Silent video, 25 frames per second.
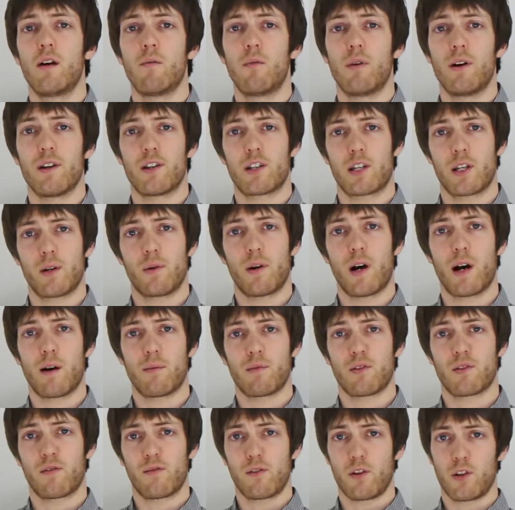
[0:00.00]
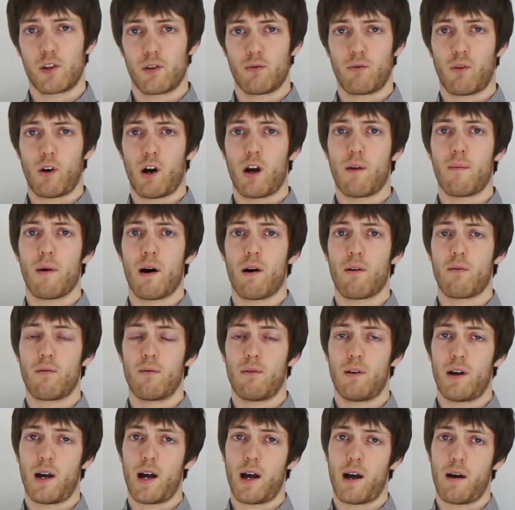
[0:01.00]
but it still helps for you to write
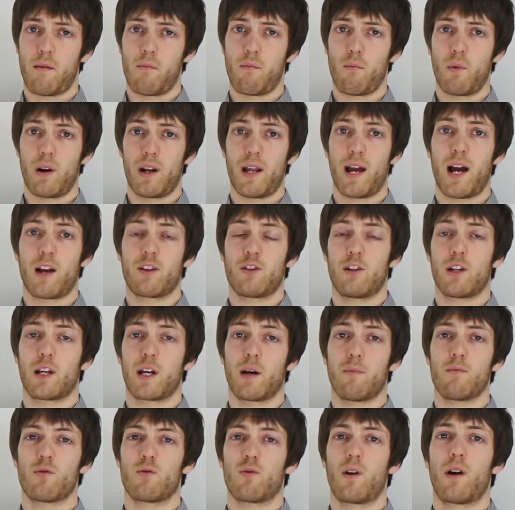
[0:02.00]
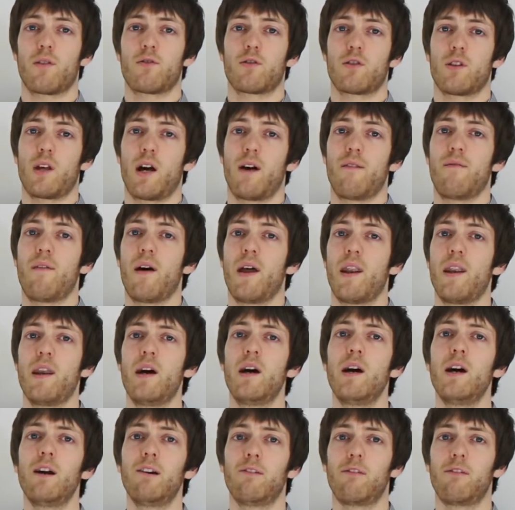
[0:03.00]
about when it actually comes around to that event.